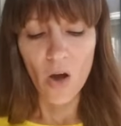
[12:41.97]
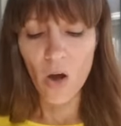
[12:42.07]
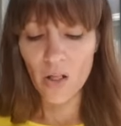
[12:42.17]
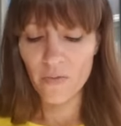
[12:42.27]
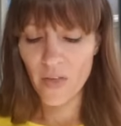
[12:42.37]

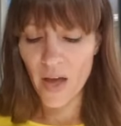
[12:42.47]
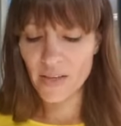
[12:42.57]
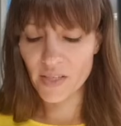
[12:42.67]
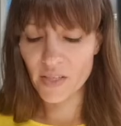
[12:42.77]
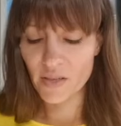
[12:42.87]
all of
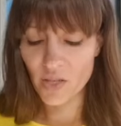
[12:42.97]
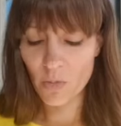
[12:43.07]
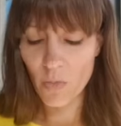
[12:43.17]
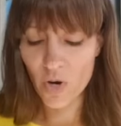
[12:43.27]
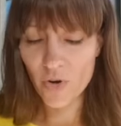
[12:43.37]
that
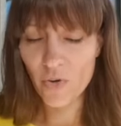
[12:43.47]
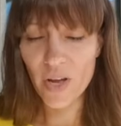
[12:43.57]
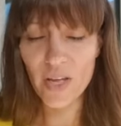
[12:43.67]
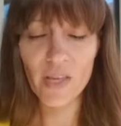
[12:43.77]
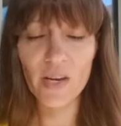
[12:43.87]

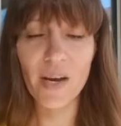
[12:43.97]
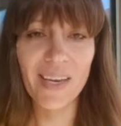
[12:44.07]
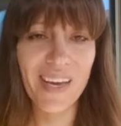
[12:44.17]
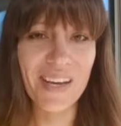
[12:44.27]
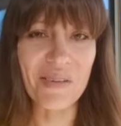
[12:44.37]
tomorrow, and then
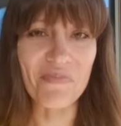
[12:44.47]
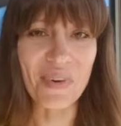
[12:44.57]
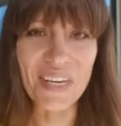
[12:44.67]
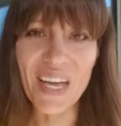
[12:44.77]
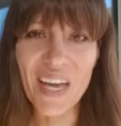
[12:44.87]
again on
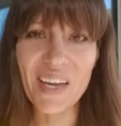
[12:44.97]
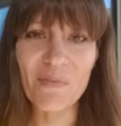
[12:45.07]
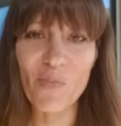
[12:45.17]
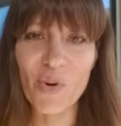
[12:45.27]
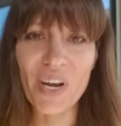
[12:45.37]
Monday
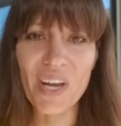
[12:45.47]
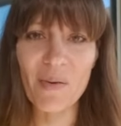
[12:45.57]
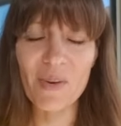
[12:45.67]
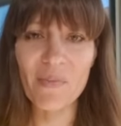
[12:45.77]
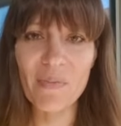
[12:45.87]
morning
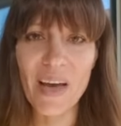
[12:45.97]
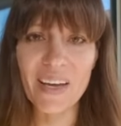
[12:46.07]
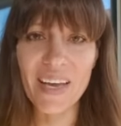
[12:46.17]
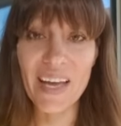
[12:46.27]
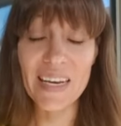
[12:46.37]
I'm going to be
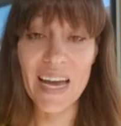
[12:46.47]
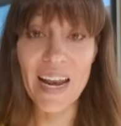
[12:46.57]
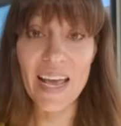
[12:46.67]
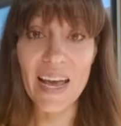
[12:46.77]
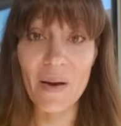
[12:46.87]
back at
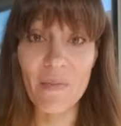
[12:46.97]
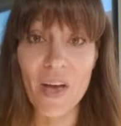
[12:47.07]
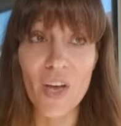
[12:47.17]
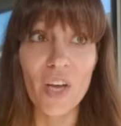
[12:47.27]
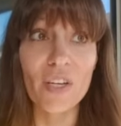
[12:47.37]
nine A M
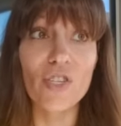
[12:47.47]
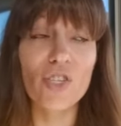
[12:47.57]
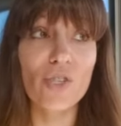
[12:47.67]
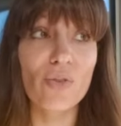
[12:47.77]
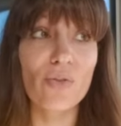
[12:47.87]

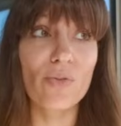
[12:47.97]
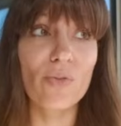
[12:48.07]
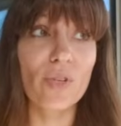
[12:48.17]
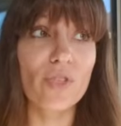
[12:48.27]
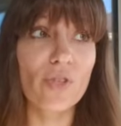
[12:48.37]

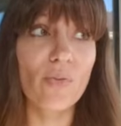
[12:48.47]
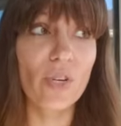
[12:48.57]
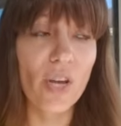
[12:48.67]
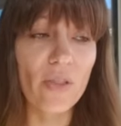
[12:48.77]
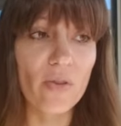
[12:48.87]
to do
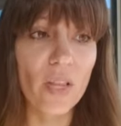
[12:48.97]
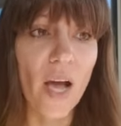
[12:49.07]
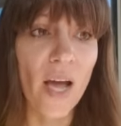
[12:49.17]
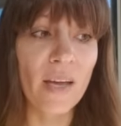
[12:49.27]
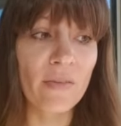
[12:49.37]
another
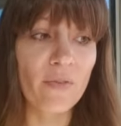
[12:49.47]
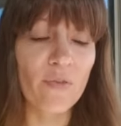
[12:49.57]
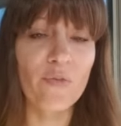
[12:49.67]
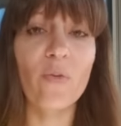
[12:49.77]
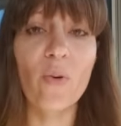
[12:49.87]
live
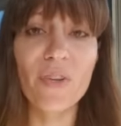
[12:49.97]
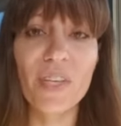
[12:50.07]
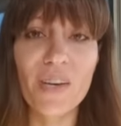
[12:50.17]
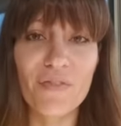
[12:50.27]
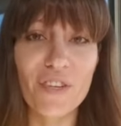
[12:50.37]
for
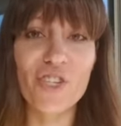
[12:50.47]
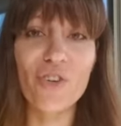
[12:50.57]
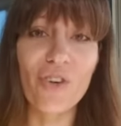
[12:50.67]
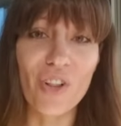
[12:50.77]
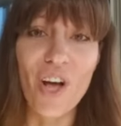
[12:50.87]
the
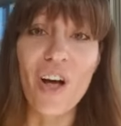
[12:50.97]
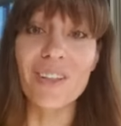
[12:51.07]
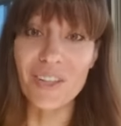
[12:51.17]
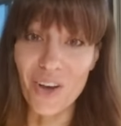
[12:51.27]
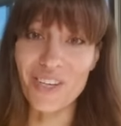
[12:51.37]
official
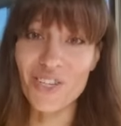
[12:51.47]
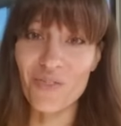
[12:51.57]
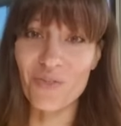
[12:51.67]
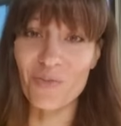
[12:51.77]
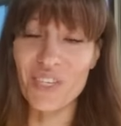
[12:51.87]
launch
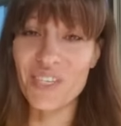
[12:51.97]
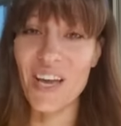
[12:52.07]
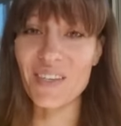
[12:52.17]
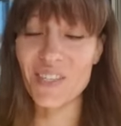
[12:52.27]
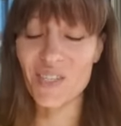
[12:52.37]
of the
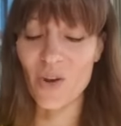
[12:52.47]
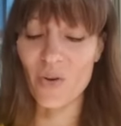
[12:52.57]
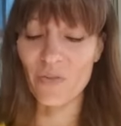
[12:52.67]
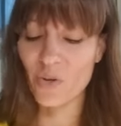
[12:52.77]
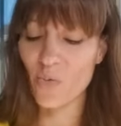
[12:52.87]
reset.
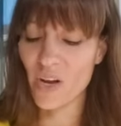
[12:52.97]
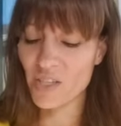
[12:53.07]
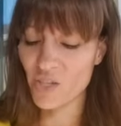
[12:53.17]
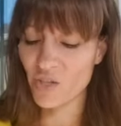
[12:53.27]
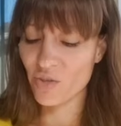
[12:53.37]
So if you
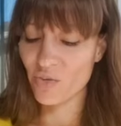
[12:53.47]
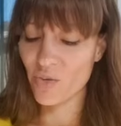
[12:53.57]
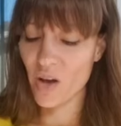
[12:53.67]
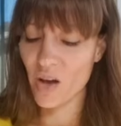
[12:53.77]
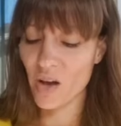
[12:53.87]
want to
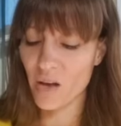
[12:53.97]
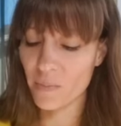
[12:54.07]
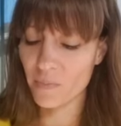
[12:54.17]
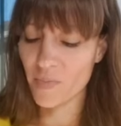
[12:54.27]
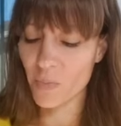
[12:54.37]

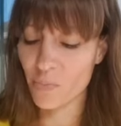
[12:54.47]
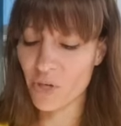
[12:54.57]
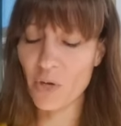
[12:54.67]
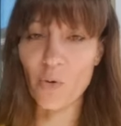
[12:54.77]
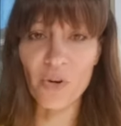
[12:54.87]
um,
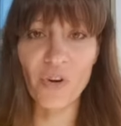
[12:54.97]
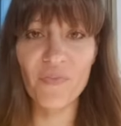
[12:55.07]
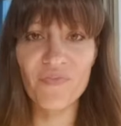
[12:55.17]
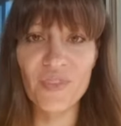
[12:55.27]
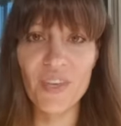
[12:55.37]
pre-order,